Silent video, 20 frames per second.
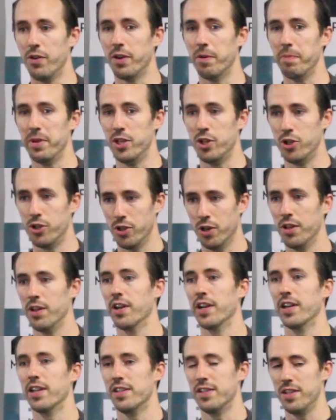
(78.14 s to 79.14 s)
can be sure
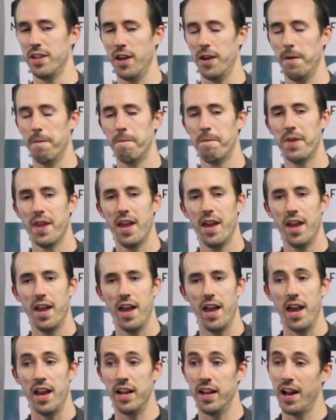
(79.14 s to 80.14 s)
they're going to see it.
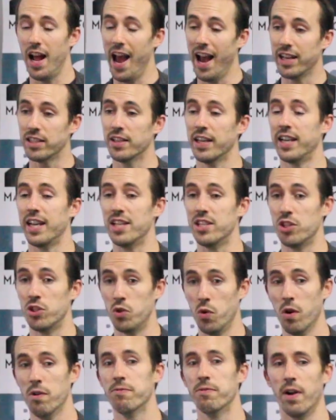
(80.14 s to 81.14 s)
And it acts like a
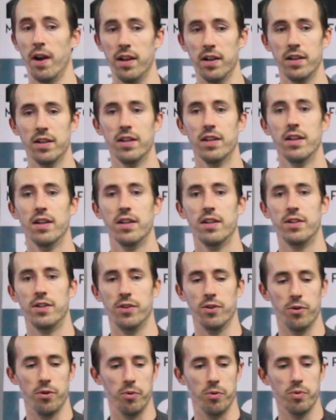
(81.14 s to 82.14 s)
storefront
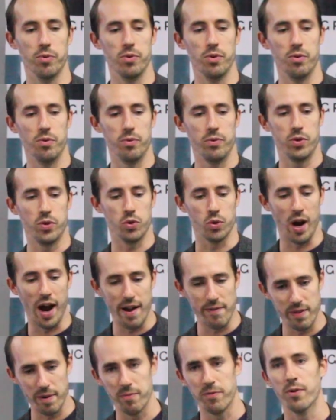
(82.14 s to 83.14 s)
to
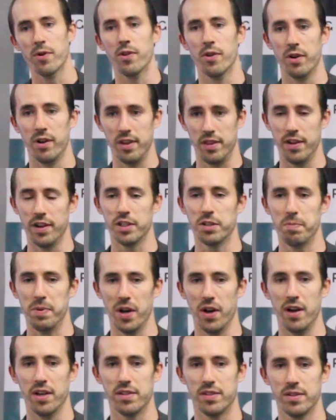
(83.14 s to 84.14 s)
drive them further into the
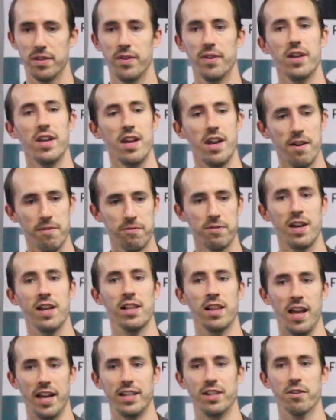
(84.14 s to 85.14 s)
experience. If they
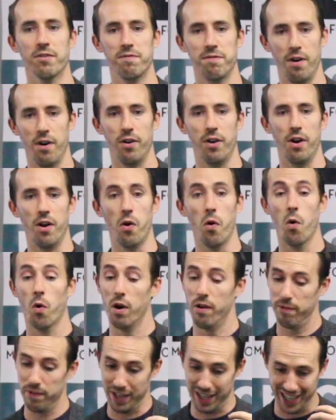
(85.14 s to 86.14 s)
like your photo,
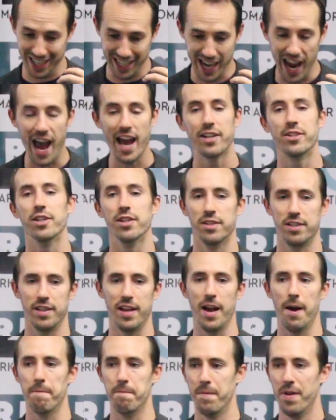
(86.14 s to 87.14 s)
or if it catches
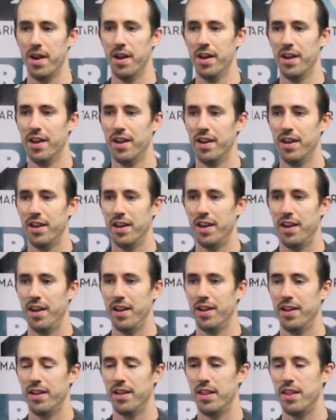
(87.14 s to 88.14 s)
them,
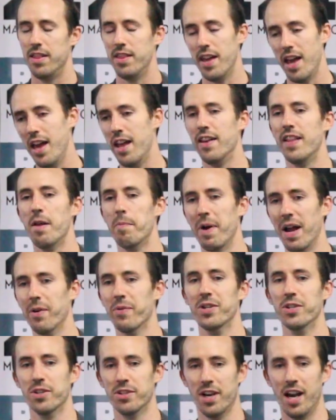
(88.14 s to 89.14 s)
then they might
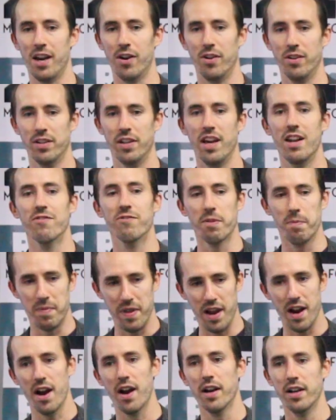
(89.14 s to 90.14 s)
read your title. And from
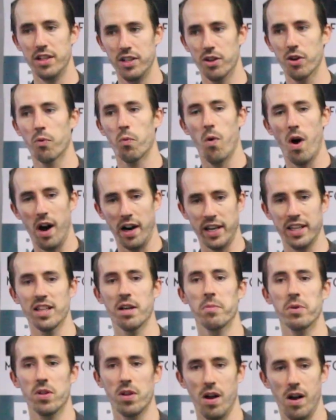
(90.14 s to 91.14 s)
there, you're walking
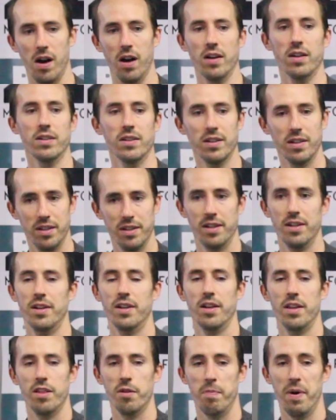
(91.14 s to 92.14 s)
them along
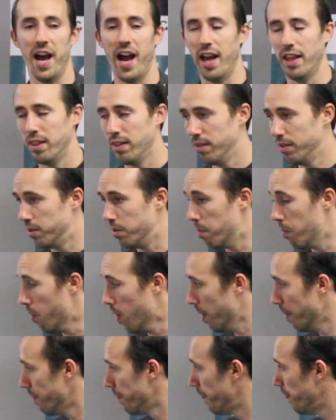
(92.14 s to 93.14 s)
the path to more.